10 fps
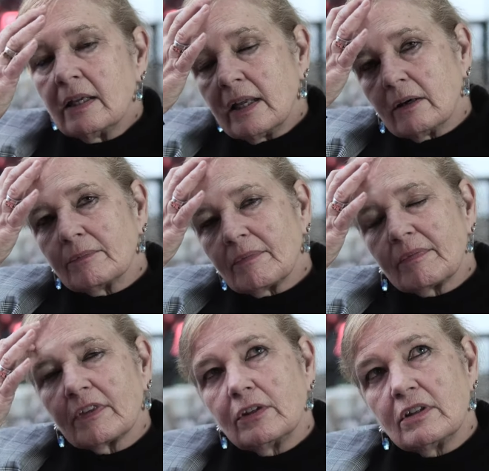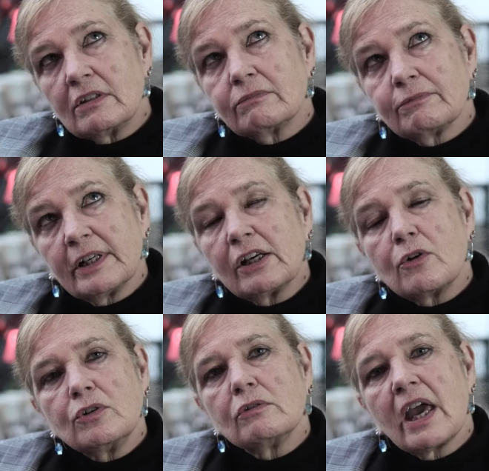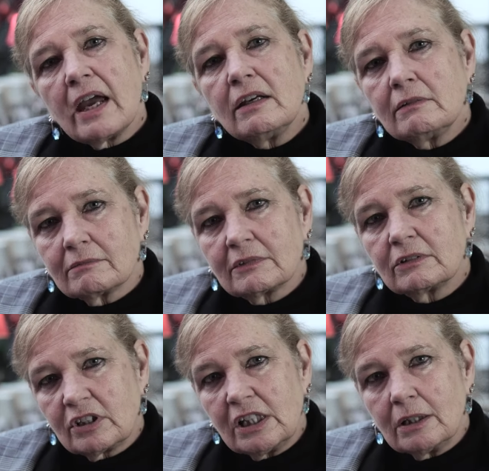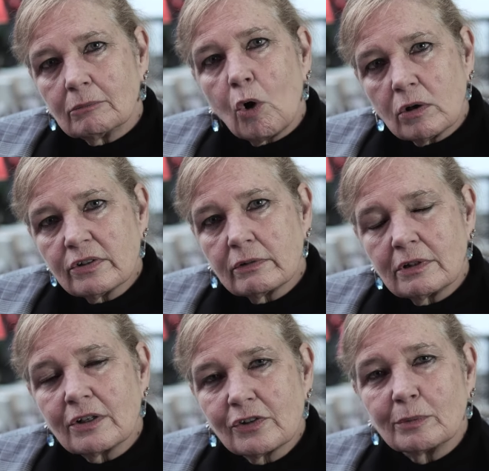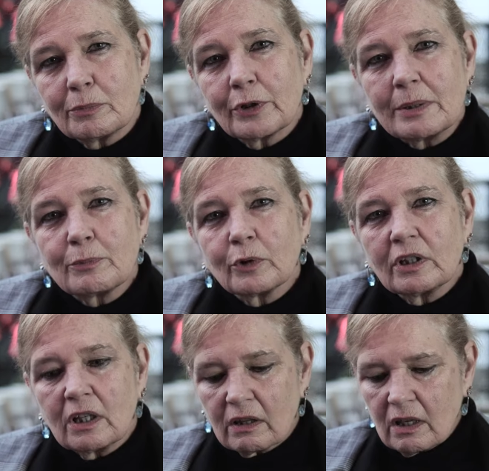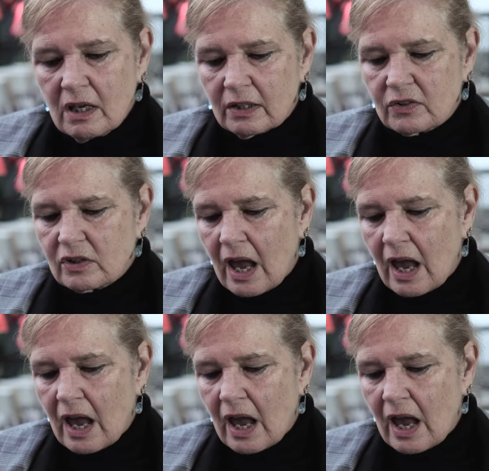Now, the Ricoh UK team also does some pretty brilliant things.